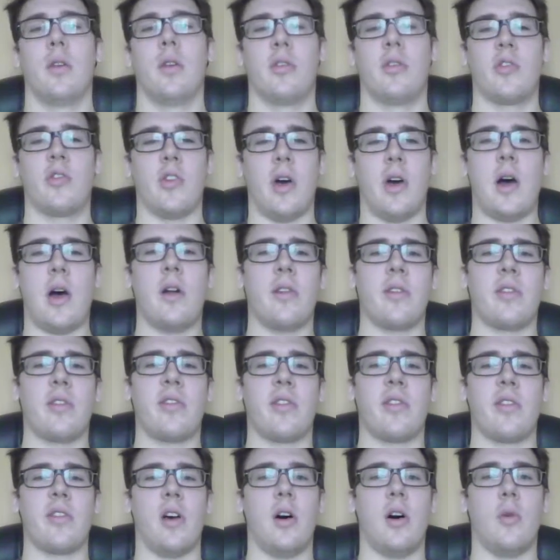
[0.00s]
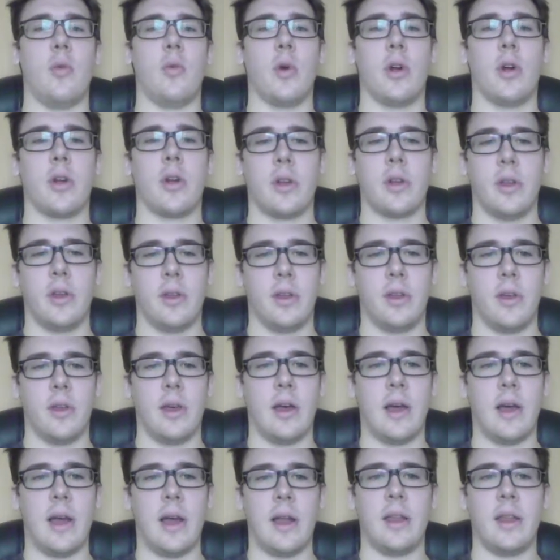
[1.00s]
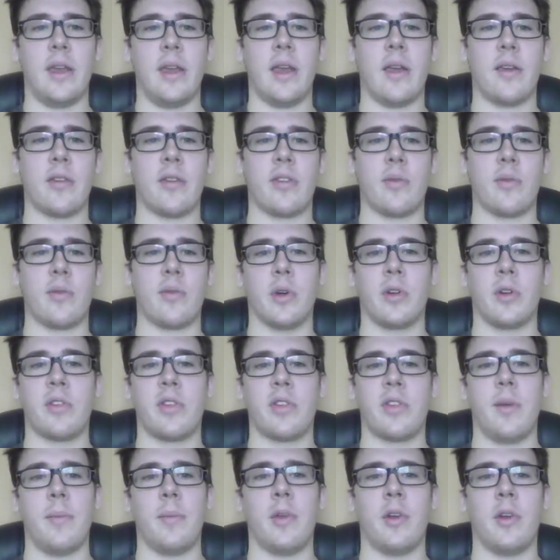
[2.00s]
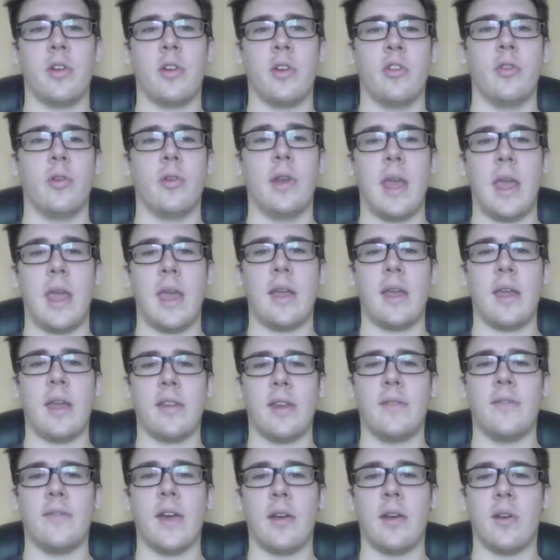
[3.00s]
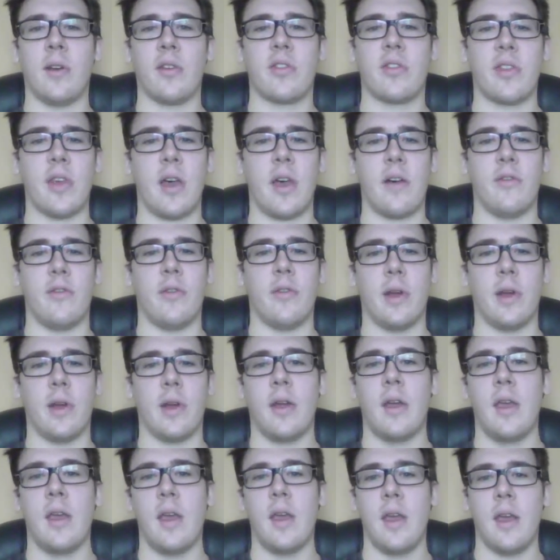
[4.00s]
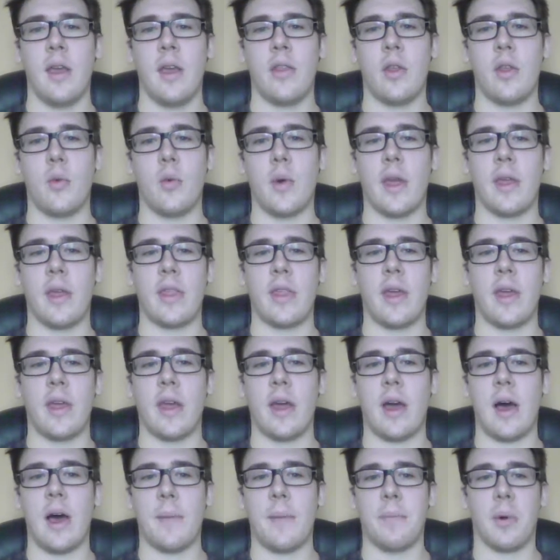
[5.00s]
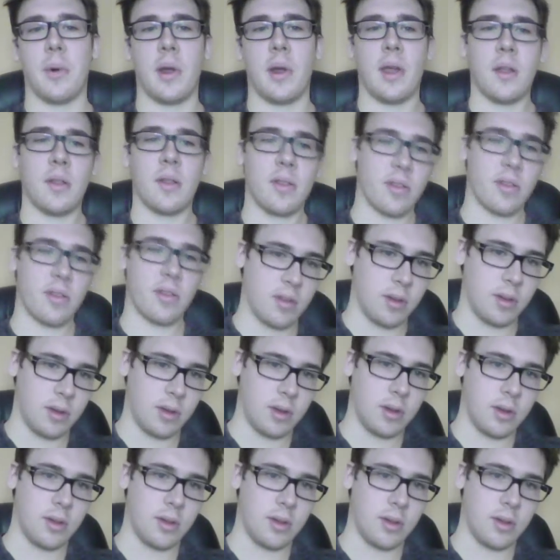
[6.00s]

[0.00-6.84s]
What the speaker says: So how does this all work? IDS works similar to an antivirus software in the way that it operates.